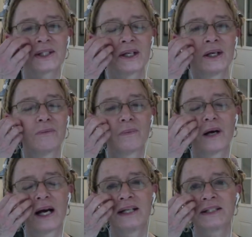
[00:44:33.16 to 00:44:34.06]
um,
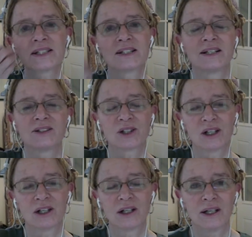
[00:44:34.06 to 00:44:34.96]
Einstein's
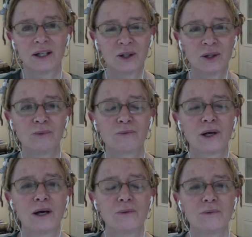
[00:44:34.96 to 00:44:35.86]
colleague who ah.
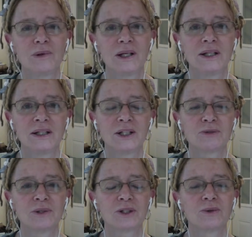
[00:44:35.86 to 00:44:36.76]
probably did
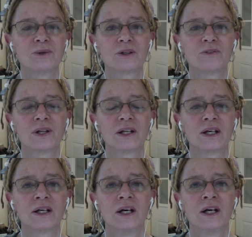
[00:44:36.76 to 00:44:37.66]
as much work for
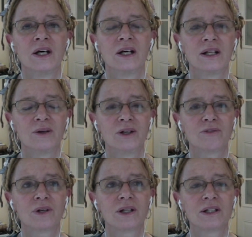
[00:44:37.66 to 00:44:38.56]
the theory
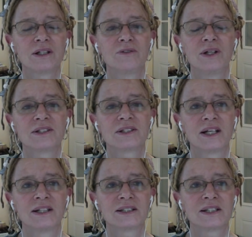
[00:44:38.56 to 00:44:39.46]
of relativity as
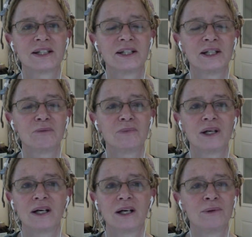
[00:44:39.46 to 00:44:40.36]
Einstein did.
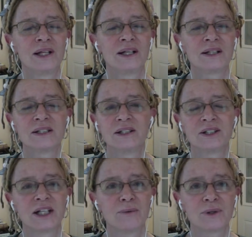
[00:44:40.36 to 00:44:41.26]
But I mean, that's in the
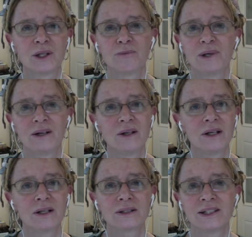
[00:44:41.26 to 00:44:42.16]
chapter on
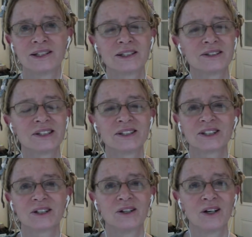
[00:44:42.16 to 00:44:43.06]
paradox. It's
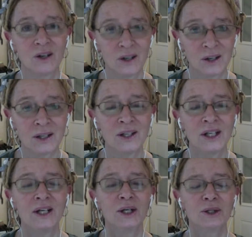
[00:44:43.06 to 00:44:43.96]
just all
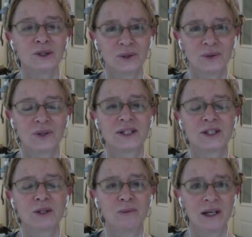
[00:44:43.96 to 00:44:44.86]
truth
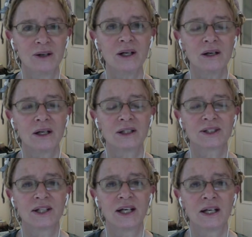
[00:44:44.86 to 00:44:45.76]
is a
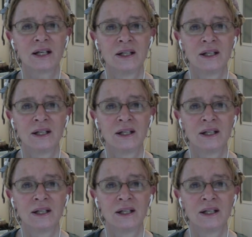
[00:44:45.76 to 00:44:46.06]
paradox that